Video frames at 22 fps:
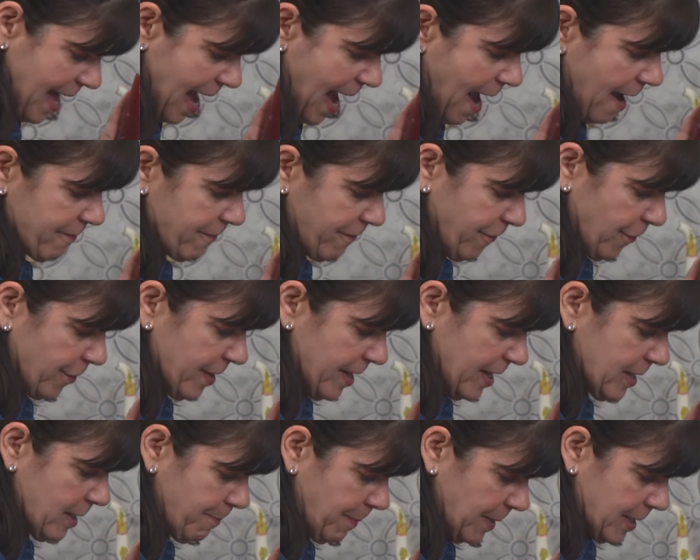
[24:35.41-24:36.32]
that for
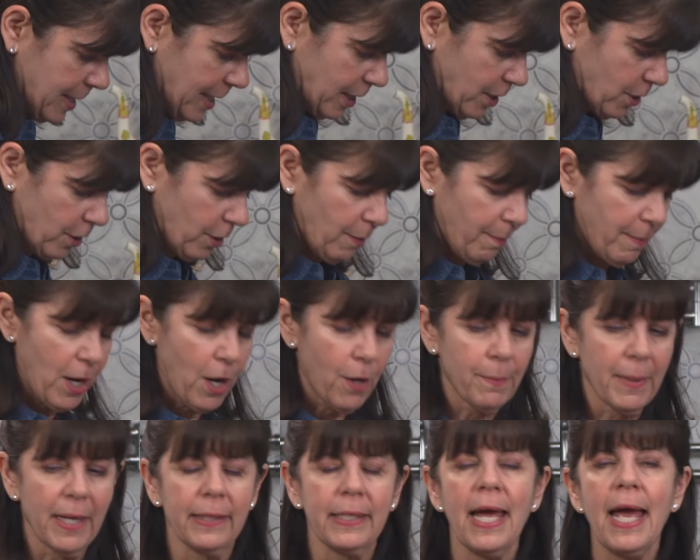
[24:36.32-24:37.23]
this particular
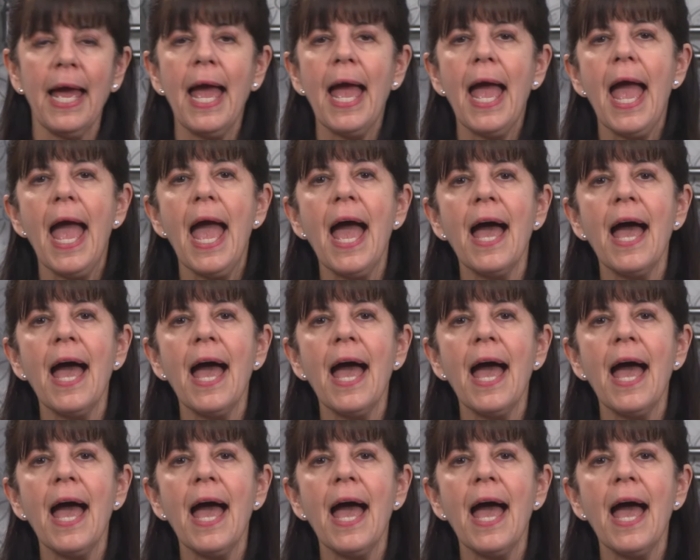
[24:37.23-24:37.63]
moment.